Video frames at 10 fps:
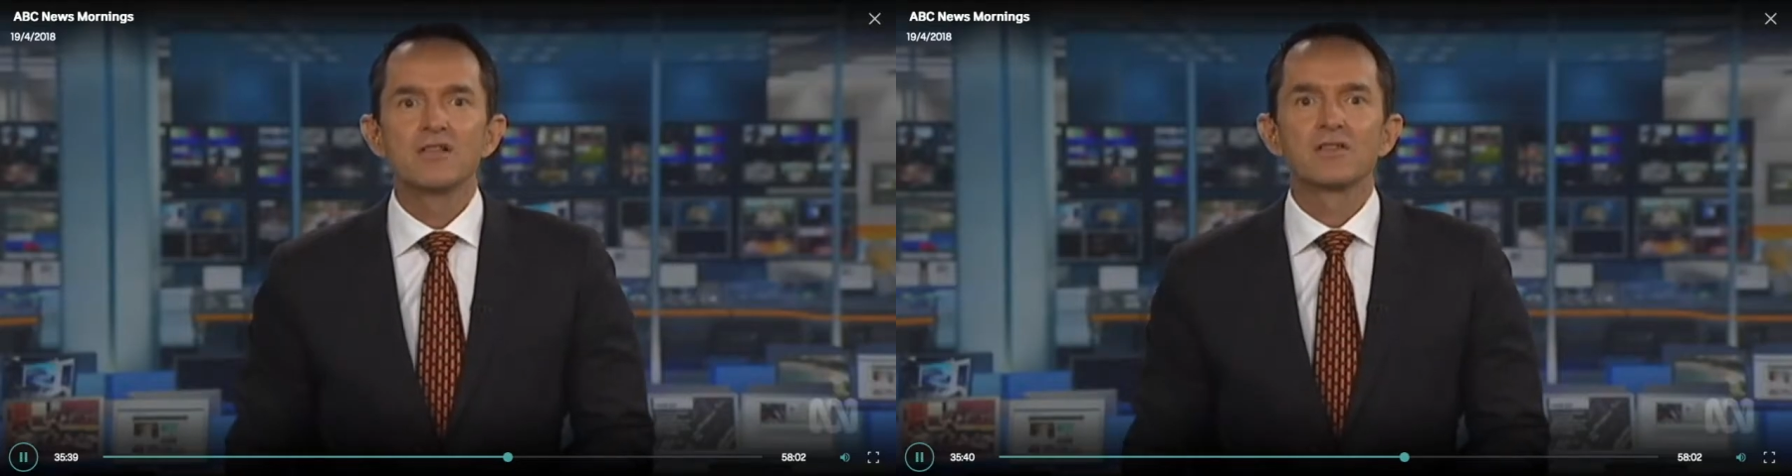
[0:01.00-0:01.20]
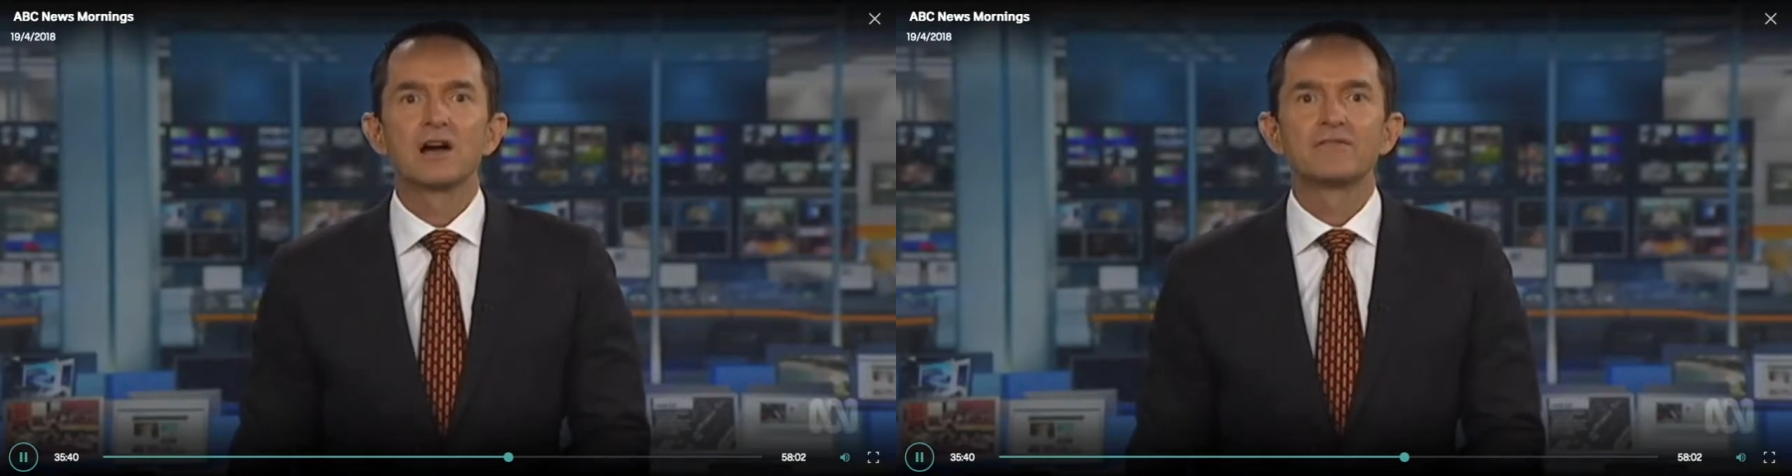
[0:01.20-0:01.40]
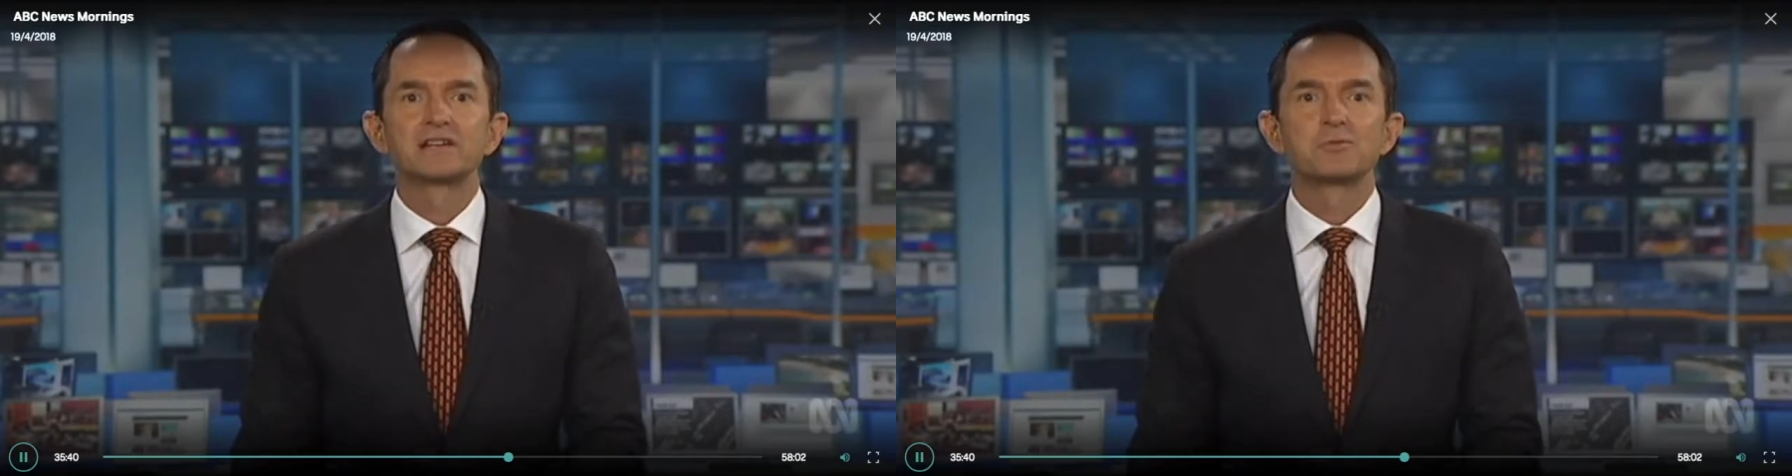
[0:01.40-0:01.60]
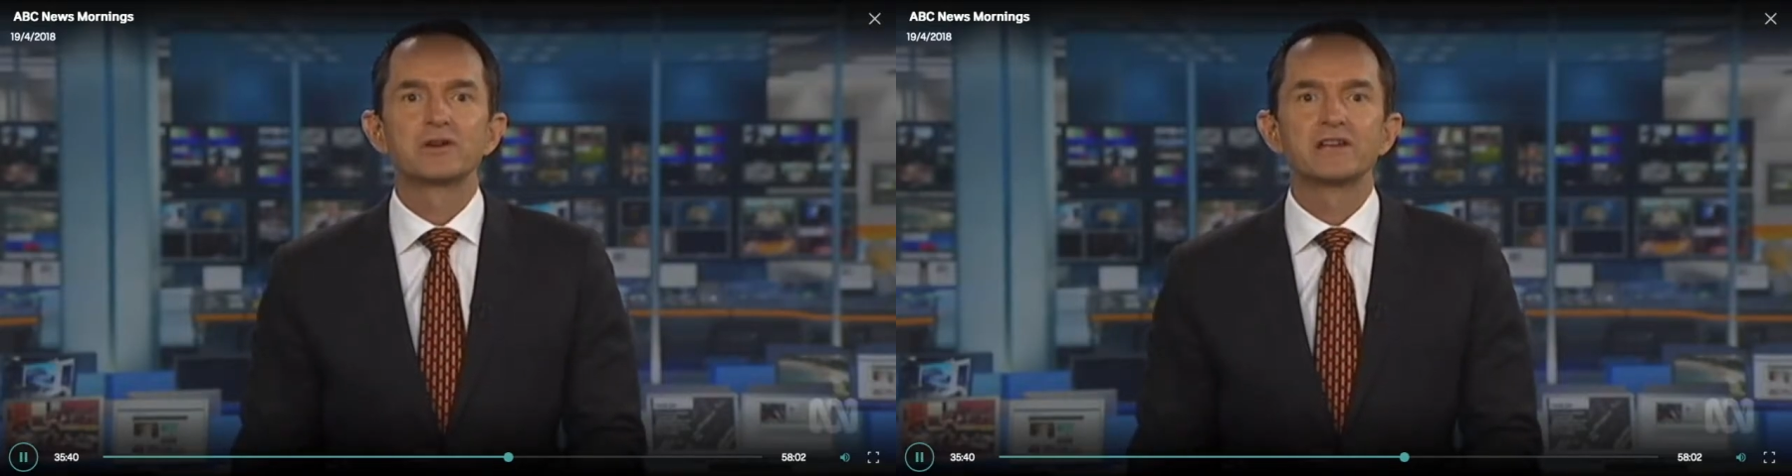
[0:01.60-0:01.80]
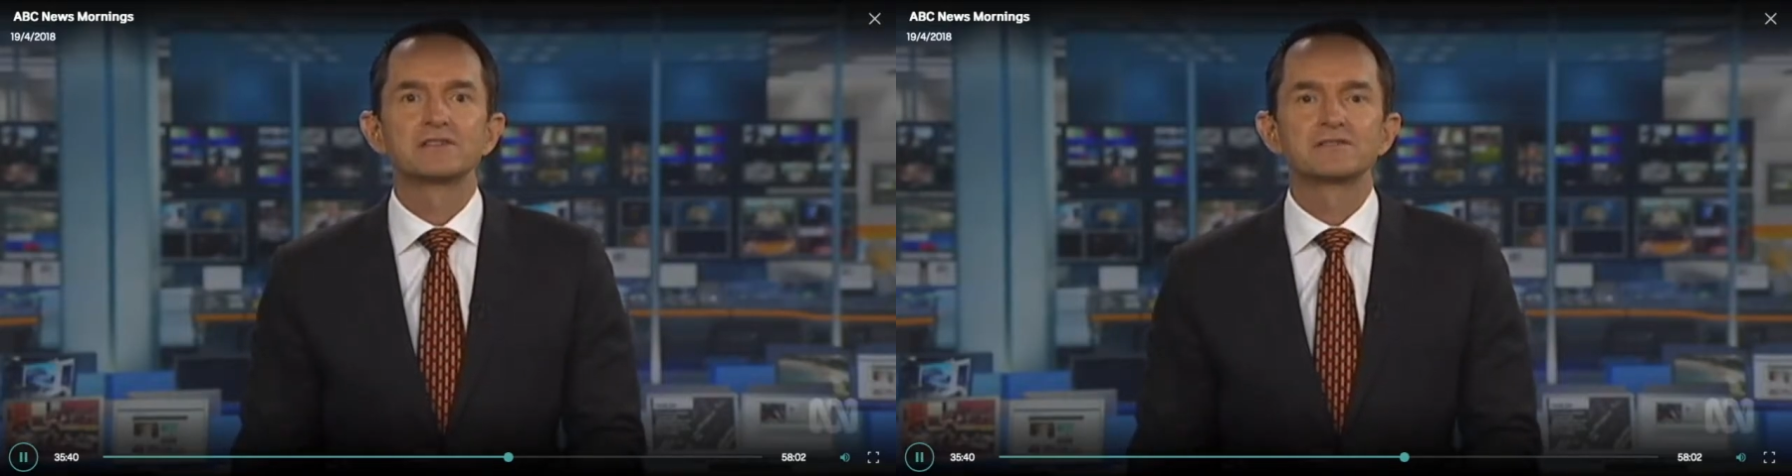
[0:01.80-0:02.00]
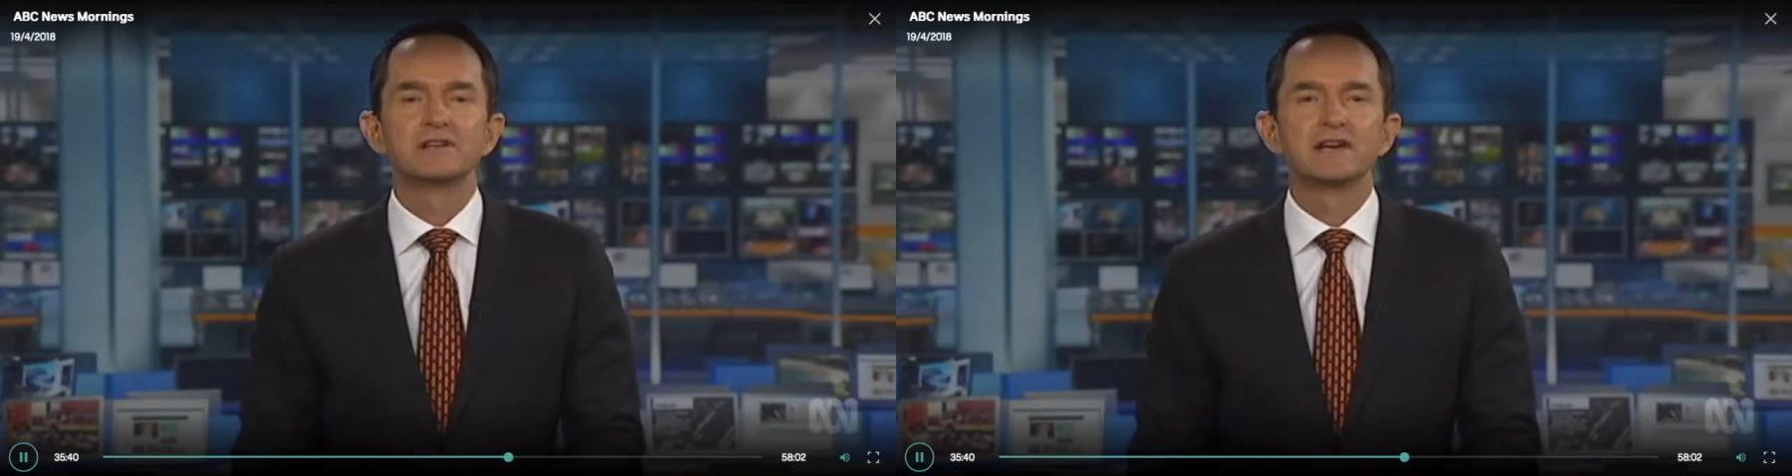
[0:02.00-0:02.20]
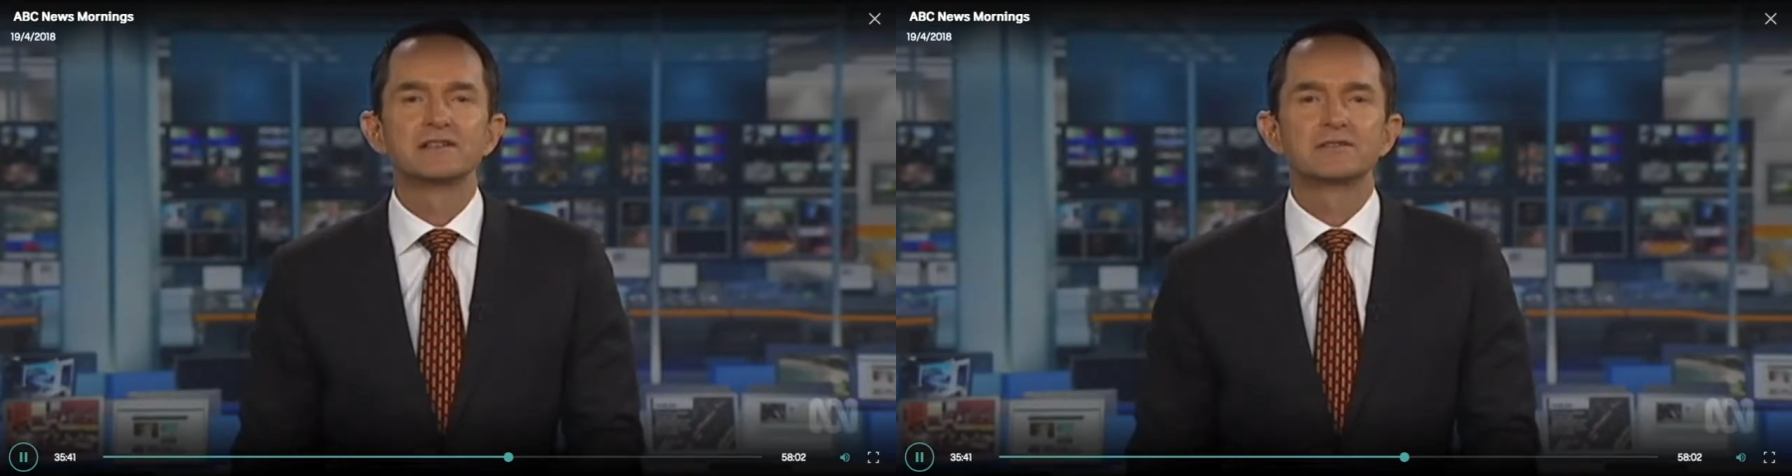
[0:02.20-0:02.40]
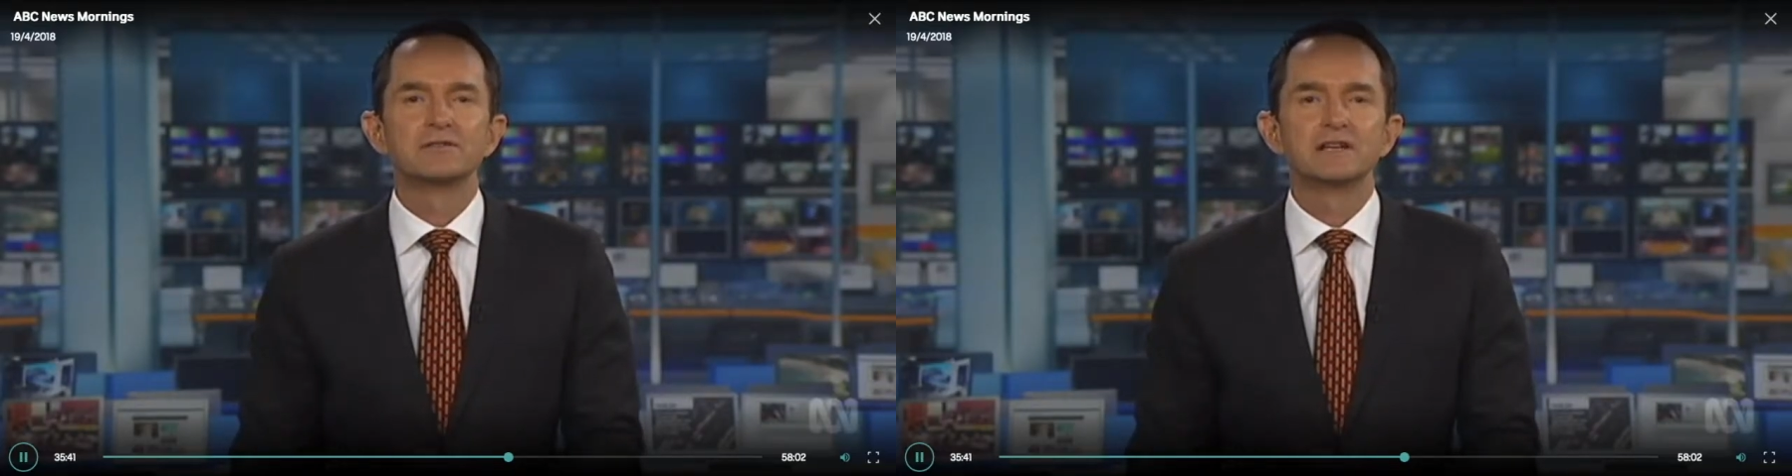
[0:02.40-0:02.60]
The live export industry has
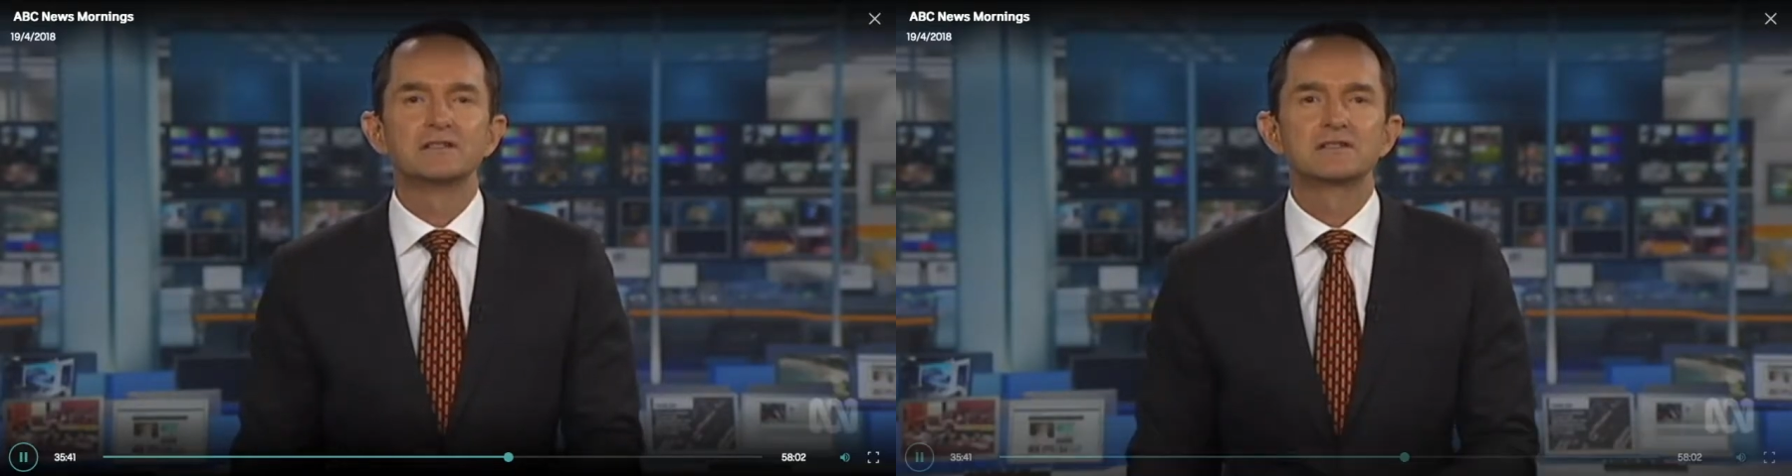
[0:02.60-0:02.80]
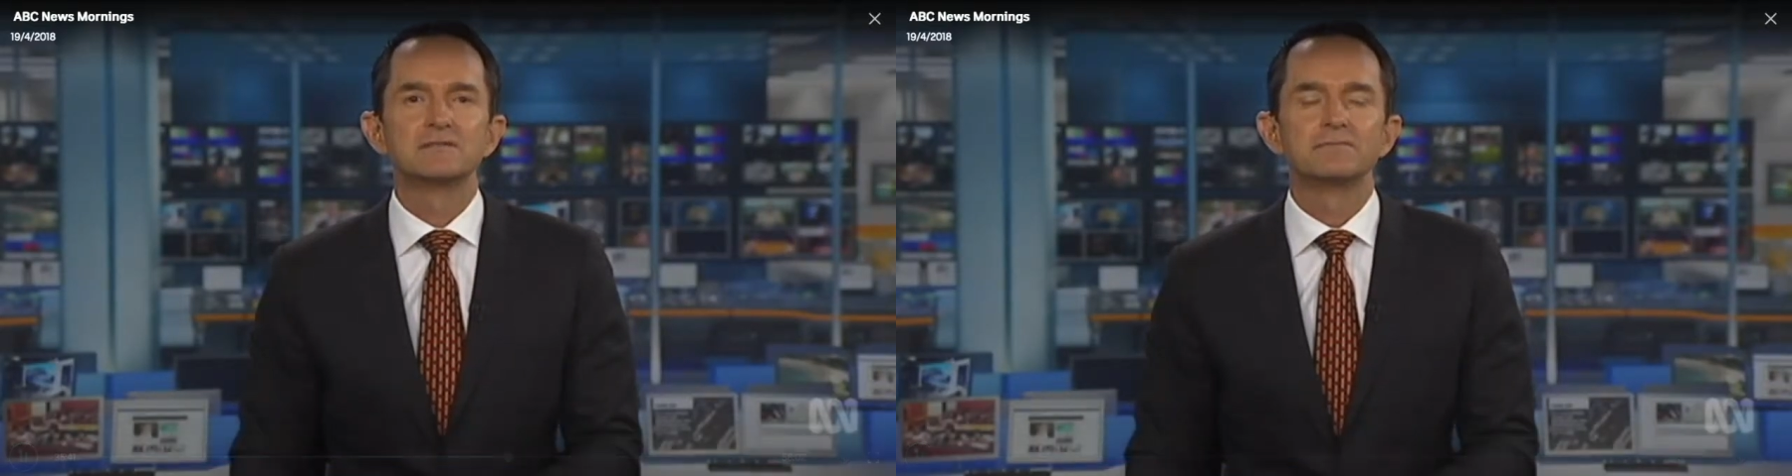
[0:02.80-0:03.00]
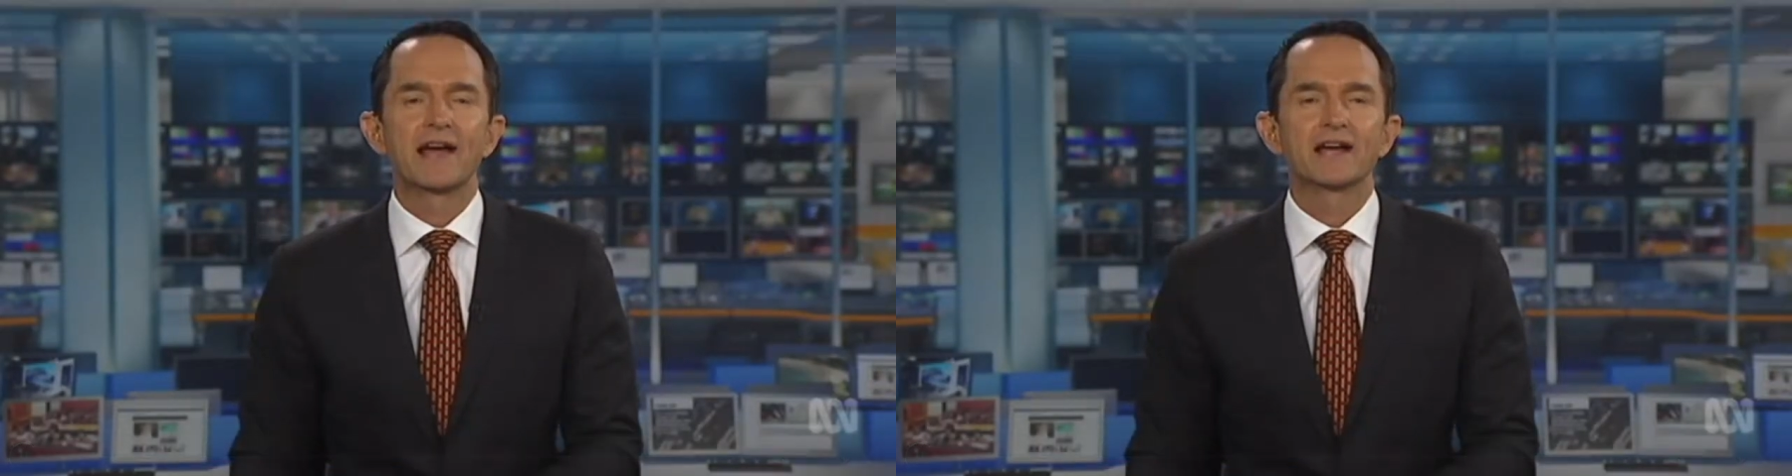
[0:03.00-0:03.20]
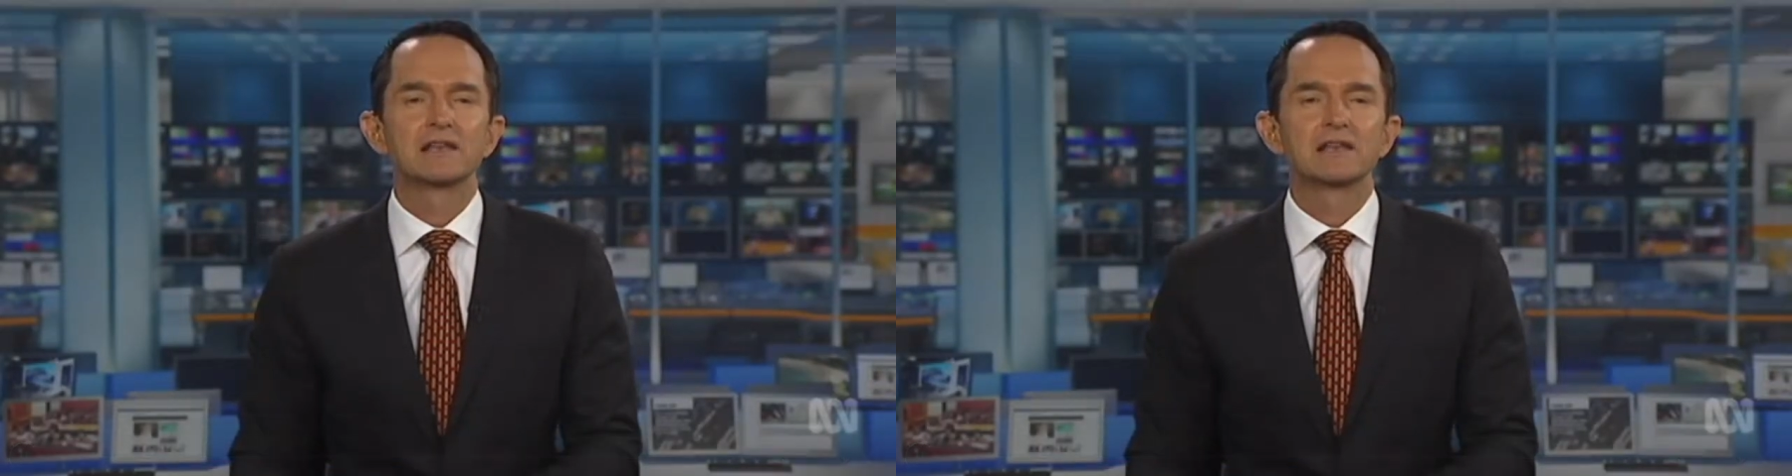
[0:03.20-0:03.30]
agreed to back a